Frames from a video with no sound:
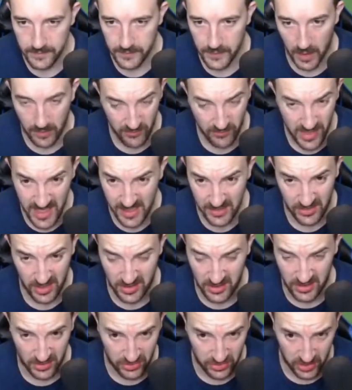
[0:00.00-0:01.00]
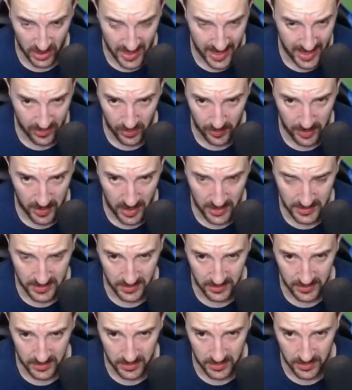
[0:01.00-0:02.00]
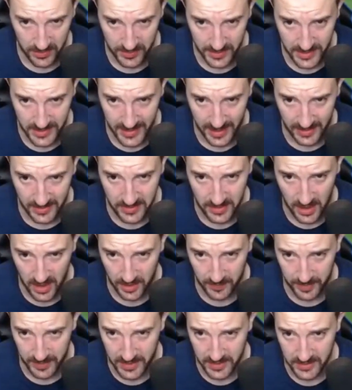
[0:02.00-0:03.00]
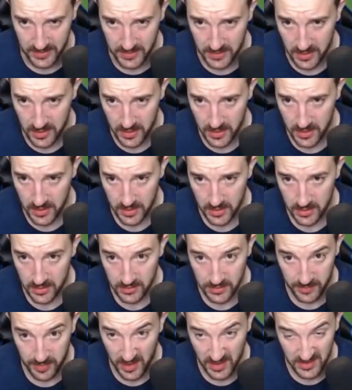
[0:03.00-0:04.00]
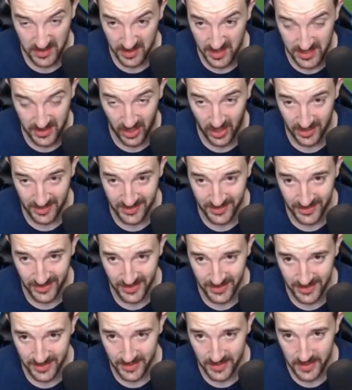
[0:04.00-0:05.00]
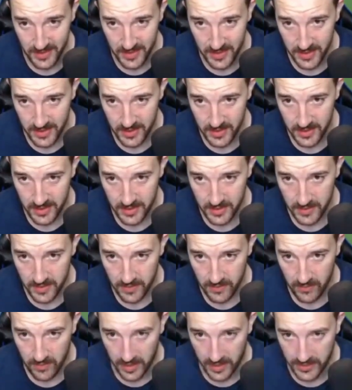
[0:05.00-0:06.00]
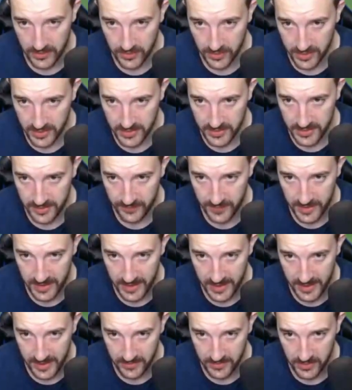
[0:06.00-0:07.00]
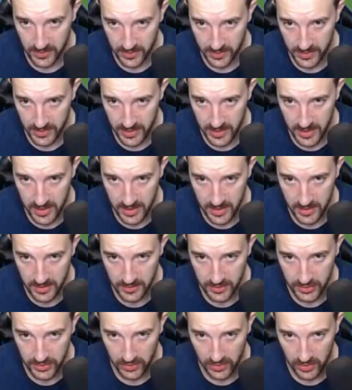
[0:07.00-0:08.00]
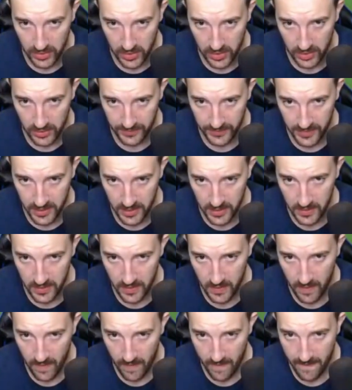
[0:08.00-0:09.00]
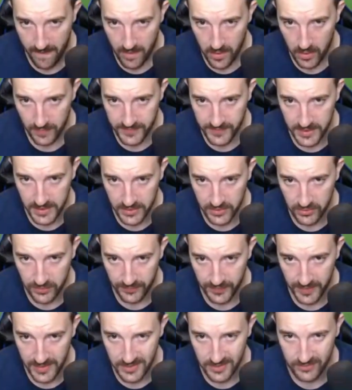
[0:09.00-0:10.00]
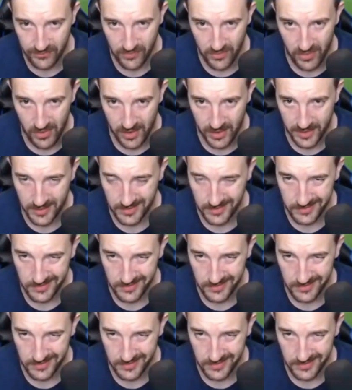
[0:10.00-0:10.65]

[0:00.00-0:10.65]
I'm really interested to try out the passing on this next card because the passing on this card's good. Right, let's try and see if we can get an outside the shot off here. Obviously, strong fits is right.